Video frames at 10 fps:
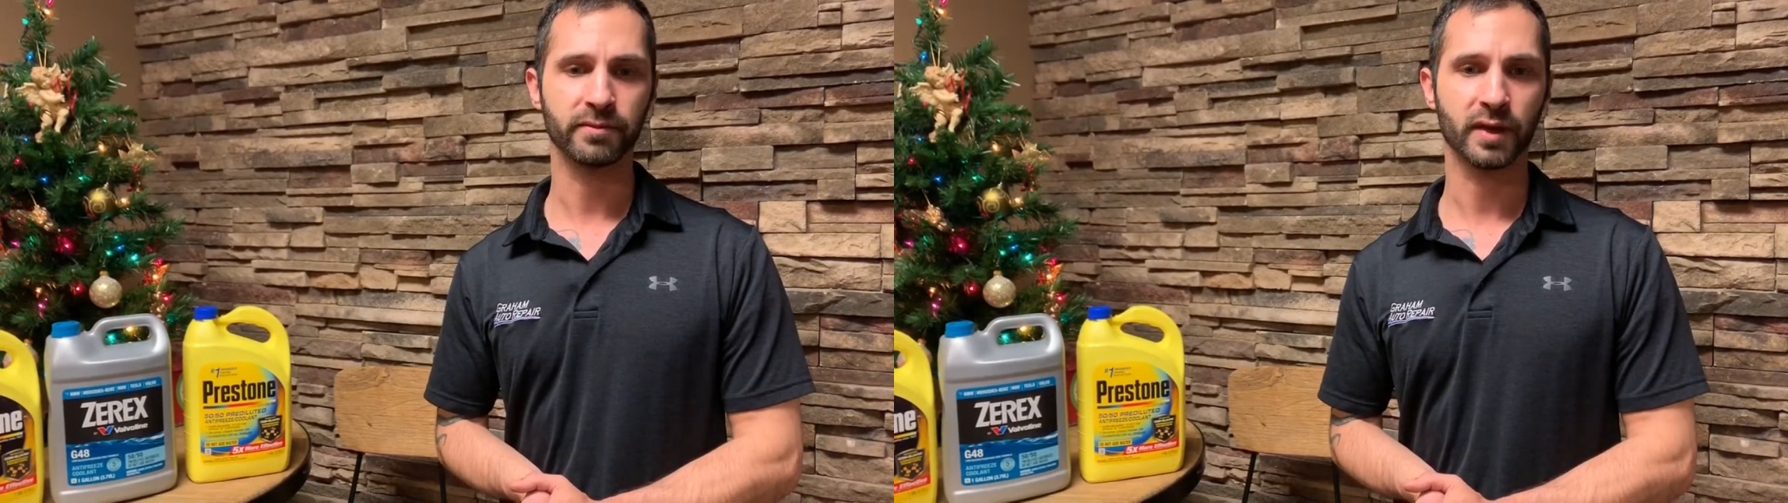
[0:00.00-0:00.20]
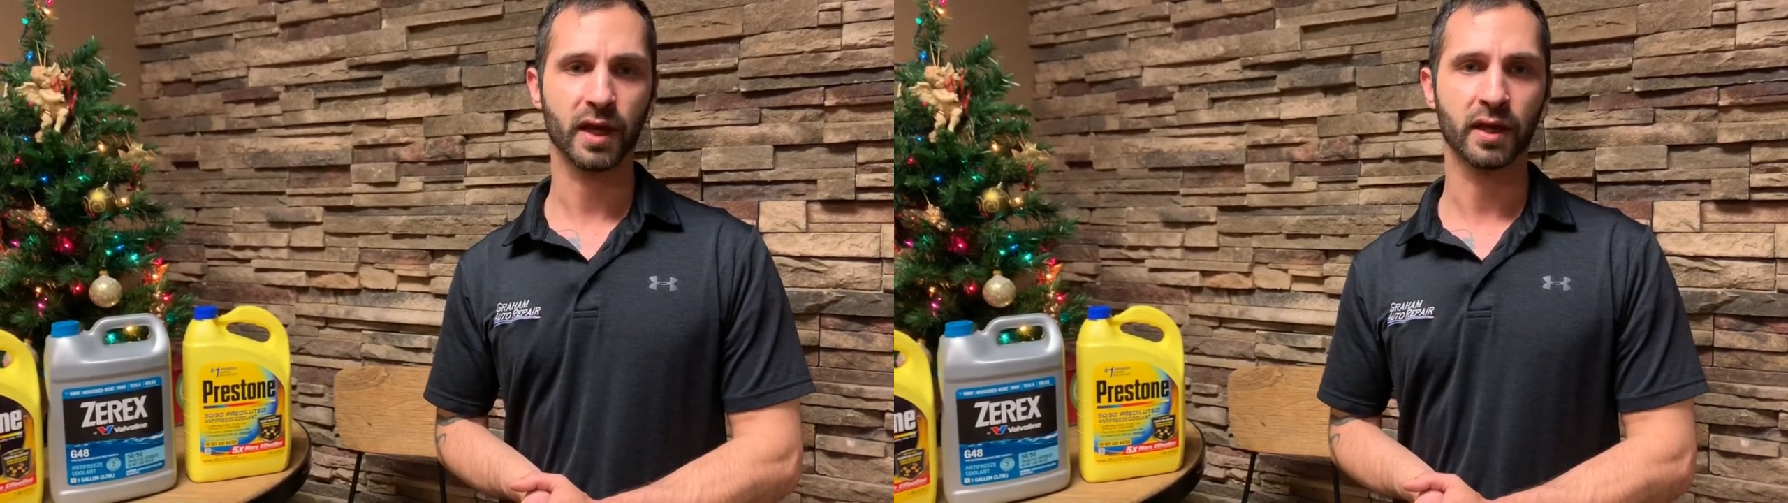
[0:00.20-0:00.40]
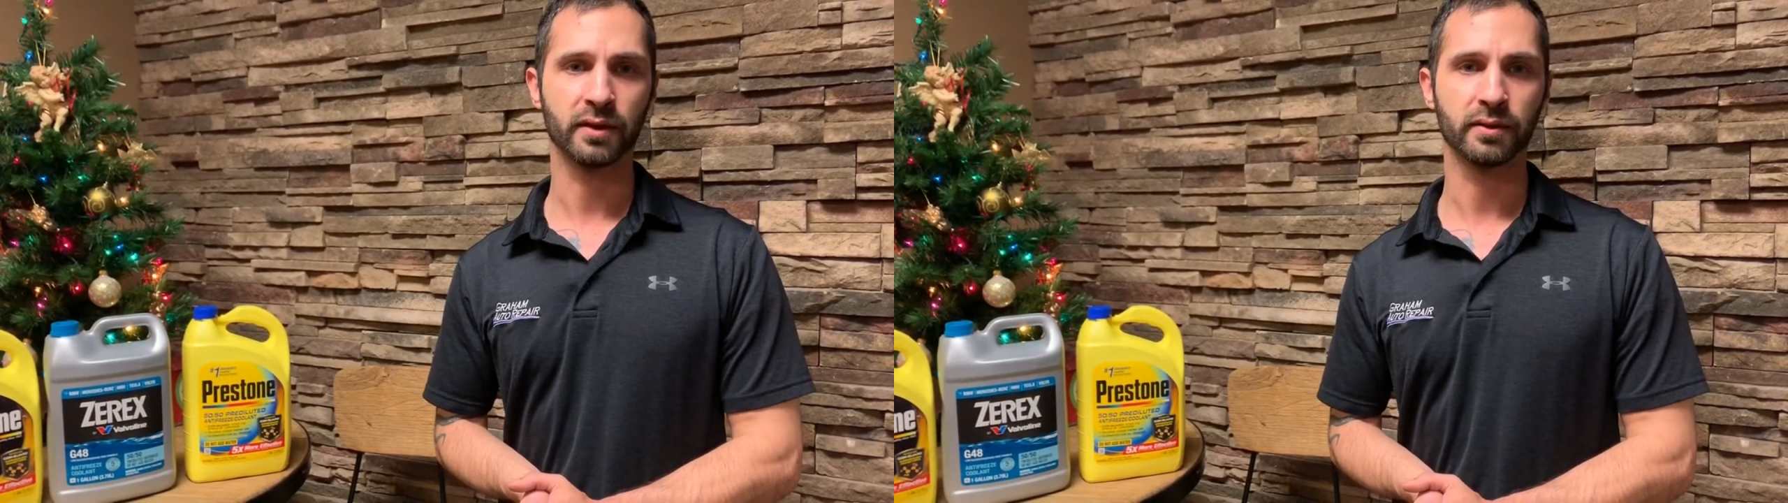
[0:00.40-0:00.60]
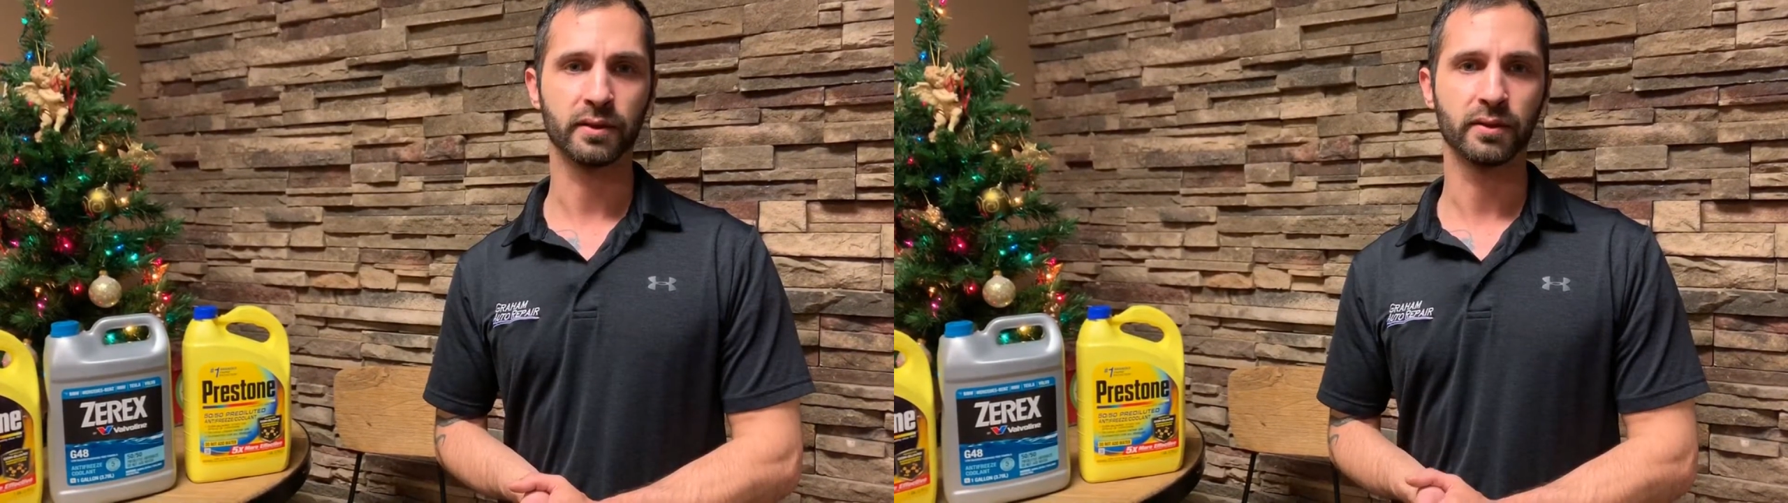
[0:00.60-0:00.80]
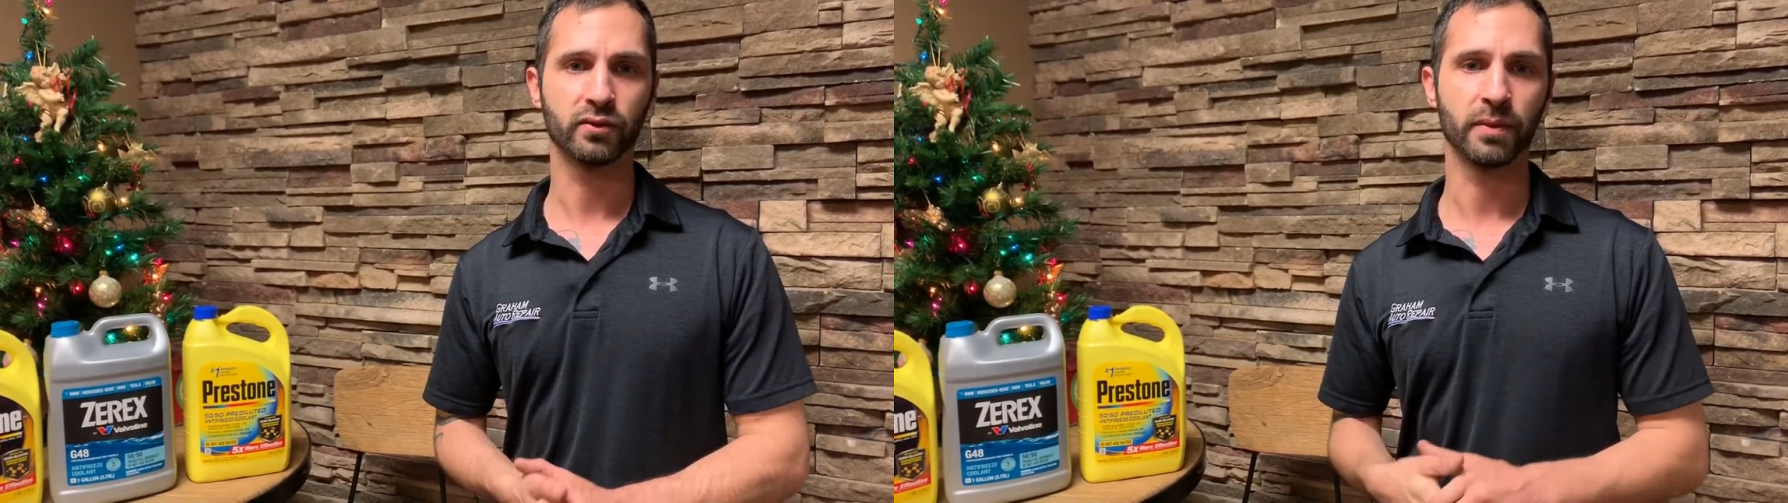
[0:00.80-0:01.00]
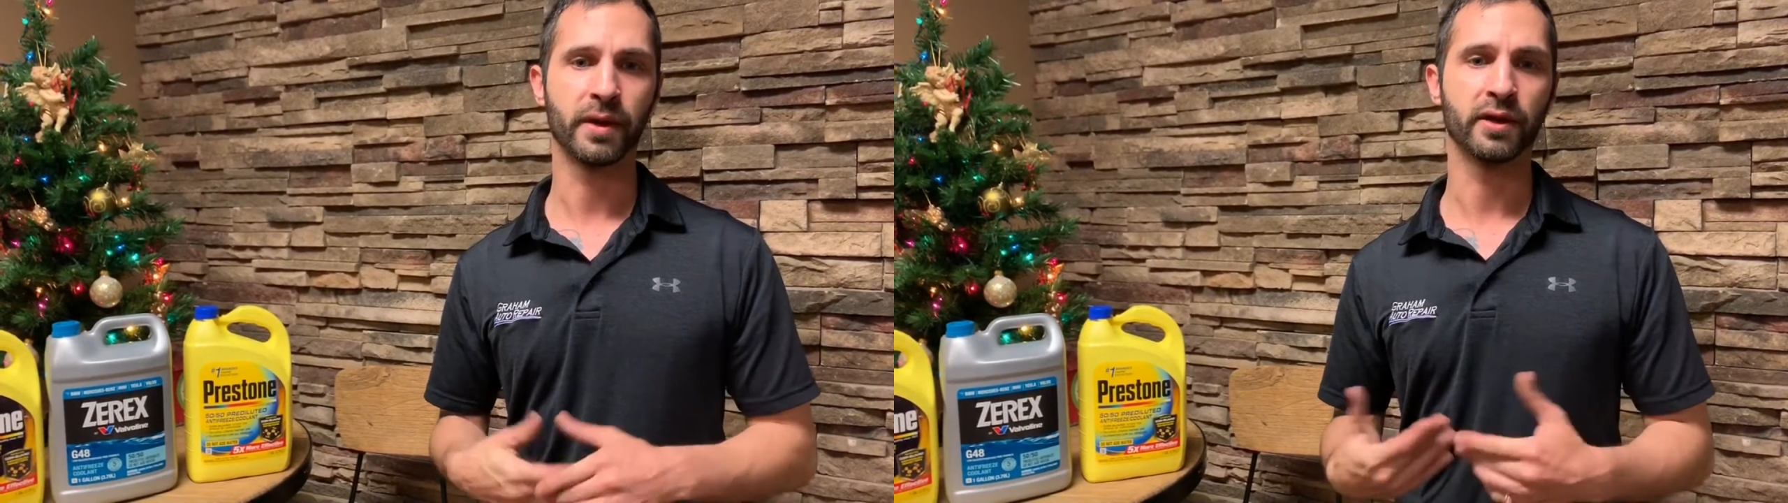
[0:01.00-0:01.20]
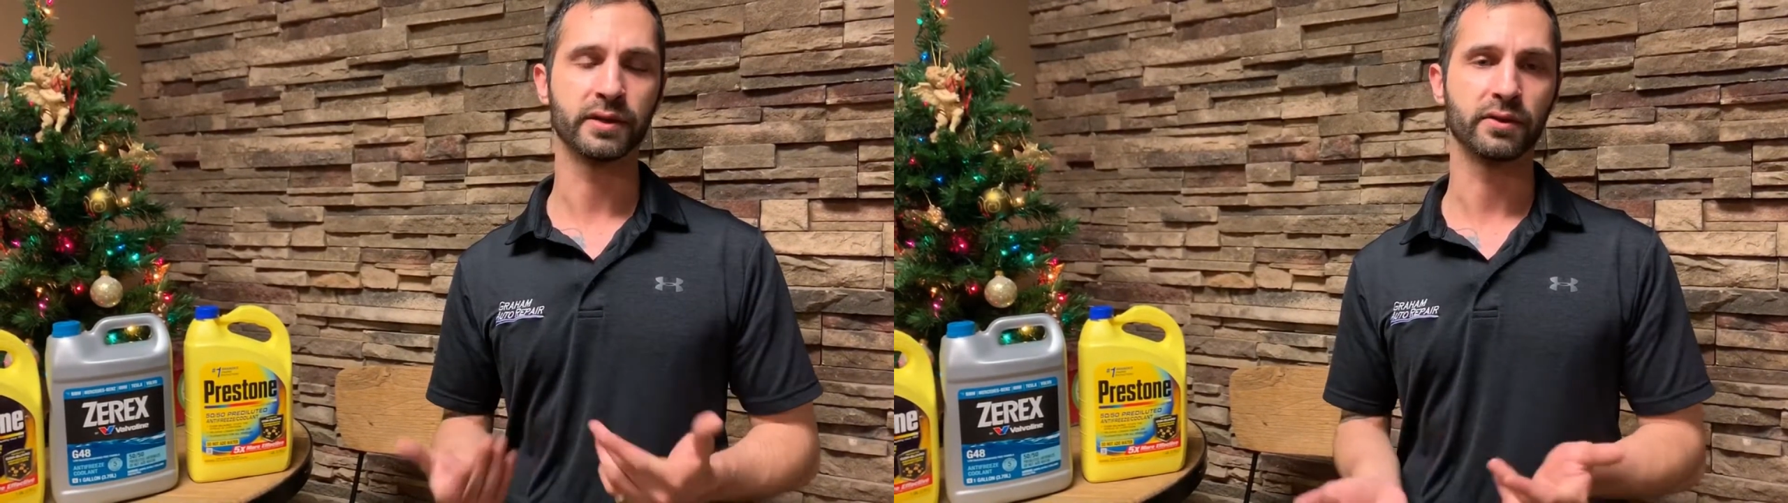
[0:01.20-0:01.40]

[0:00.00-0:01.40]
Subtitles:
and repairs